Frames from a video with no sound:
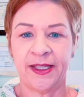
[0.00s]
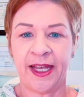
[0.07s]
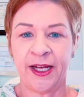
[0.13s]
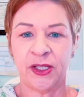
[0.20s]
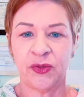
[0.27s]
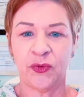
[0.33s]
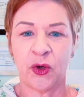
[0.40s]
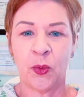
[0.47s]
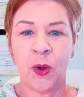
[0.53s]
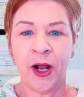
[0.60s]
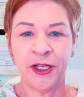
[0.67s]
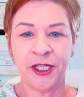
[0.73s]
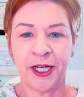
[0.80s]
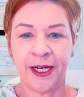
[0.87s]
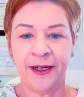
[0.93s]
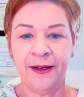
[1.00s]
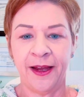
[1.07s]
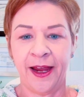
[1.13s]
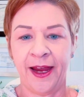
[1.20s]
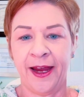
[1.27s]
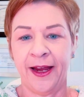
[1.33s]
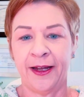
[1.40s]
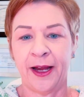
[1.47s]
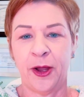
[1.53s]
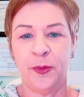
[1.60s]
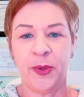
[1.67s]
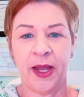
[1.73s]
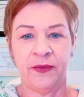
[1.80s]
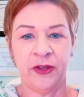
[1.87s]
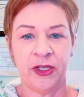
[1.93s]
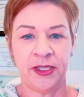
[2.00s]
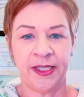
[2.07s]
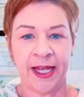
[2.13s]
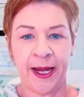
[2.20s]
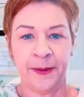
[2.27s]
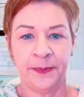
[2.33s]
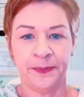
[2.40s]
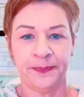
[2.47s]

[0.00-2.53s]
Thanks for watching, and I hope you have a good day.